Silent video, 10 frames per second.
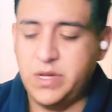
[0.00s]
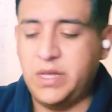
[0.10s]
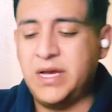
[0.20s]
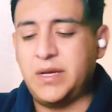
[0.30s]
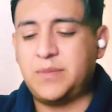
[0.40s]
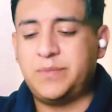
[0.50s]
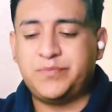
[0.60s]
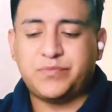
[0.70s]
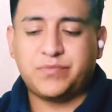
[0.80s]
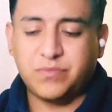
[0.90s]
Like,
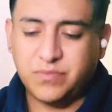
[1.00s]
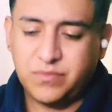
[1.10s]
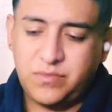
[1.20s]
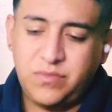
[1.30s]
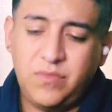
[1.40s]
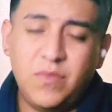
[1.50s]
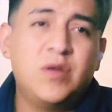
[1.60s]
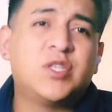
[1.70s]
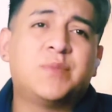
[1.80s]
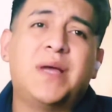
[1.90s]

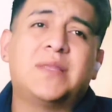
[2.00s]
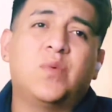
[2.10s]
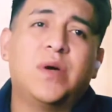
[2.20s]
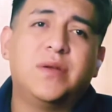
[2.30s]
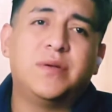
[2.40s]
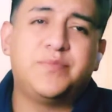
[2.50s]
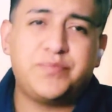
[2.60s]
respect the weather.